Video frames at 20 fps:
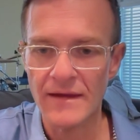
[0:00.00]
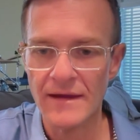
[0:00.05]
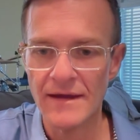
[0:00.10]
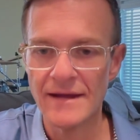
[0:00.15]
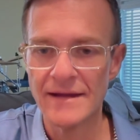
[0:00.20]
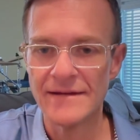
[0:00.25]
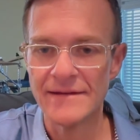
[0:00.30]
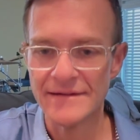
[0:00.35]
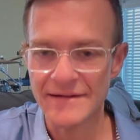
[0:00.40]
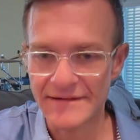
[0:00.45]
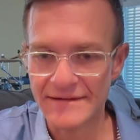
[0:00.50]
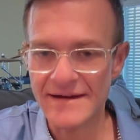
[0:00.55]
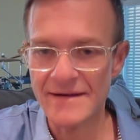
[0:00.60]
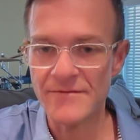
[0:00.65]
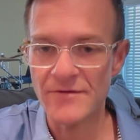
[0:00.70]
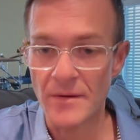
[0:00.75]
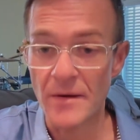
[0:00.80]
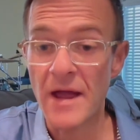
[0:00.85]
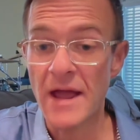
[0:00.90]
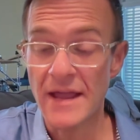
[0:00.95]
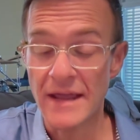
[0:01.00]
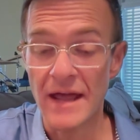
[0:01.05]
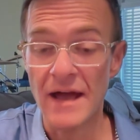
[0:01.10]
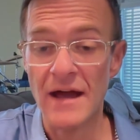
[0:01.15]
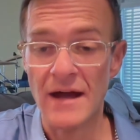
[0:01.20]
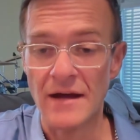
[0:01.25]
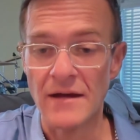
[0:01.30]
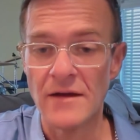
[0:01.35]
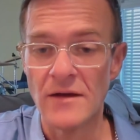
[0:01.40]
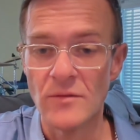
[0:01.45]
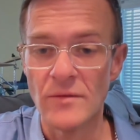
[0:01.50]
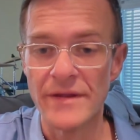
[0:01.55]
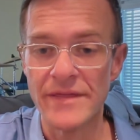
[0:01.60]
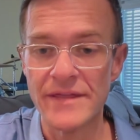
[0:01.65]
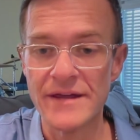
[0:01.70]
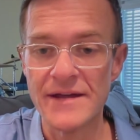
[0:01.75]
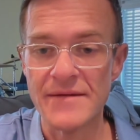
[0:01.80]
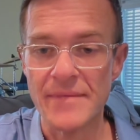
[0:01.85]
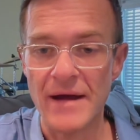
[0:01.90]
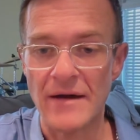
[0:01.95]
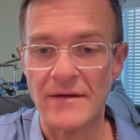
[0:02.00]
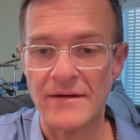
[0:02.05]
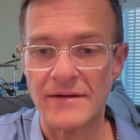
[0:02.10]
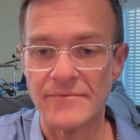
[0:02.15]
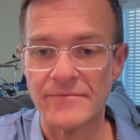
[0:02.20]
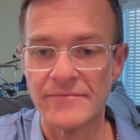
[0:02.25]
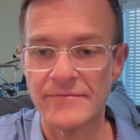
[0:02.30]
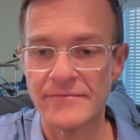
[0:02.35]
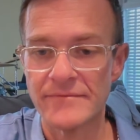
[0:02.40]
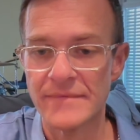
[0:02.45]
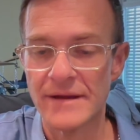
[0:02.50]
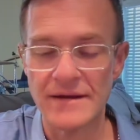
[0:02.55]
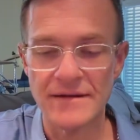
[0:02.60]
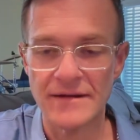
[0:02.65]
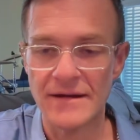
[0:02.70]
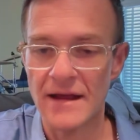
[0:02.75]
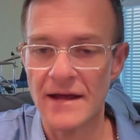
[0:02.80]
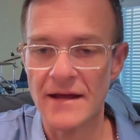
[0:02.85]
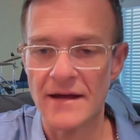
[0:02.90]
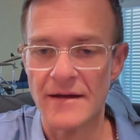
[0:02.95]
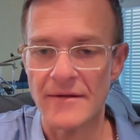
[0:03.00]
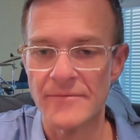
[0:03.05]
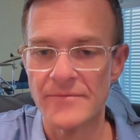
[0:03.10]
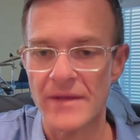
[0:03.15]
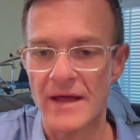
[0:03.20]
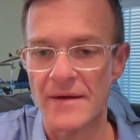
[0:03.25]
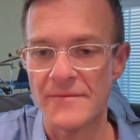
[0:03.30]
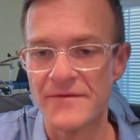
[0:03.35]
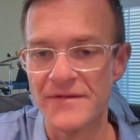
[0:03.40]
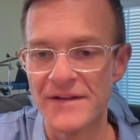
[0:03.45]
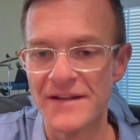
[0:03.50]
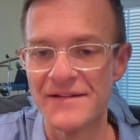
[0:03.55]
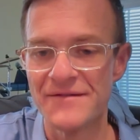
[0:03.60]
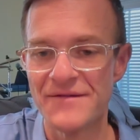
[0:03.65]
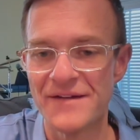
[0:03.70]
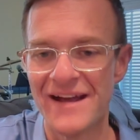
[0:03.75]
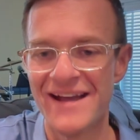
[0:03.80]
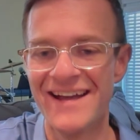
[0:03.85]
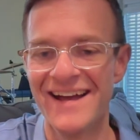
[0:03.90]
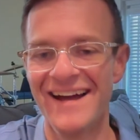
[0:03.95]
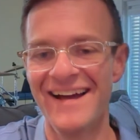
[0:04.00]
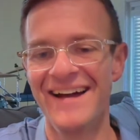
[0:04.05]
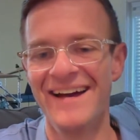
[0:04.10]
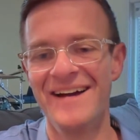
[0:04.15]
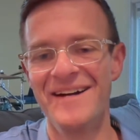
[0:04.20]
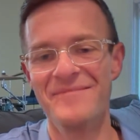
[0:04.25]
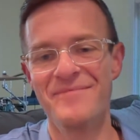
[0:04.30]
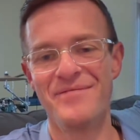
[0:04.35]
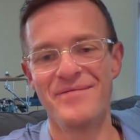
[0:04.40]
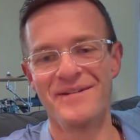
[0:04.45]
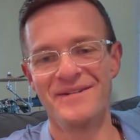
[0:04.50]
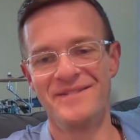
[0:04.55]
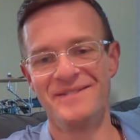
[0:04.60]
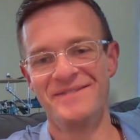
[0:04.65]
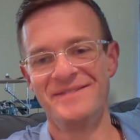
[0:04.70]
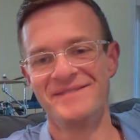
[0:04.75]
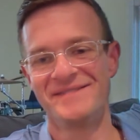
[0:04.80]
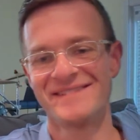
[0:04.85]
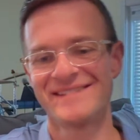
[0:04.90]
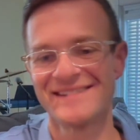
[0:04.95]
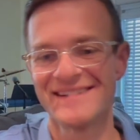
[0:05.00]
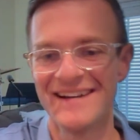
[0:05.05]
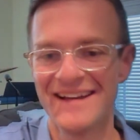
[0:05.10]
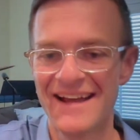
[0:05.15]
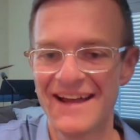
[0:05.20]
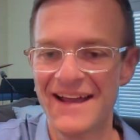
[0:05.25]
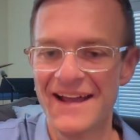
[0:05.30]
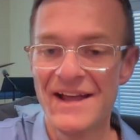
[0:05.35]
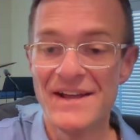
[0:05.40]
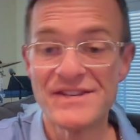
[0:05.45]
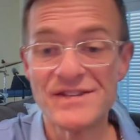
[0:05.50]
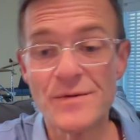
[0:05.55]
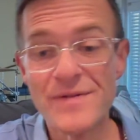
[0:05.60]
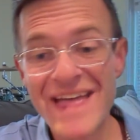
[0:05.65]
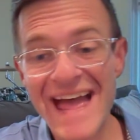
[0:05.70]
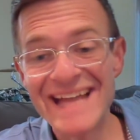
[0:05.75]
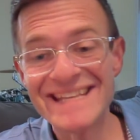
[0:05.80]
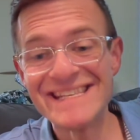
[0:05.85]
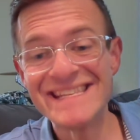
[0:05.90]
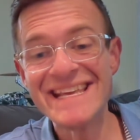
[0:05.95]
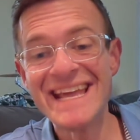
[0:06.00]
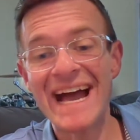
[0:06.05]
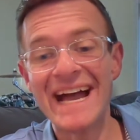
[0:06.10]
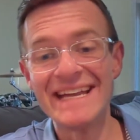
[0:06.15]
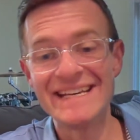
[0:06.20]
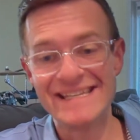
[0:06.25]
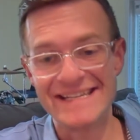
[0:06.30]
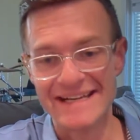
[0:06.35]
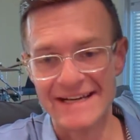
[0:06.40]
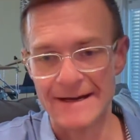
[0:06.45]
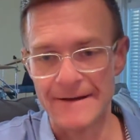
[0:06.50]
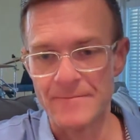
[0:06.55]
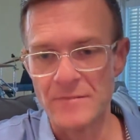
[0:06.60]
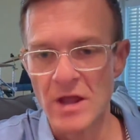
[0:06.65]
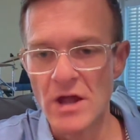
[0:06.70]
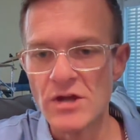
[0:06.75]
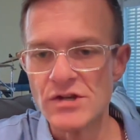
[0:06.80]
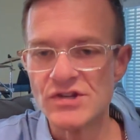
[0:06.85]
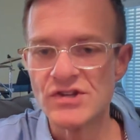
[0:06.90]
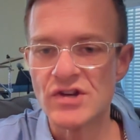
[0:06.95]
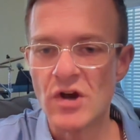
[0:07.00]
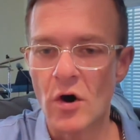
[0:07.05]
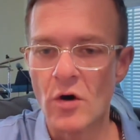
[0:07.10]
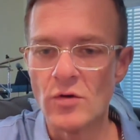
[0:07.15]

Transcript: It's the steam from. Yeah. Well, think about it. Yeah. I'm feeling very, Bruce. So that's the idea. So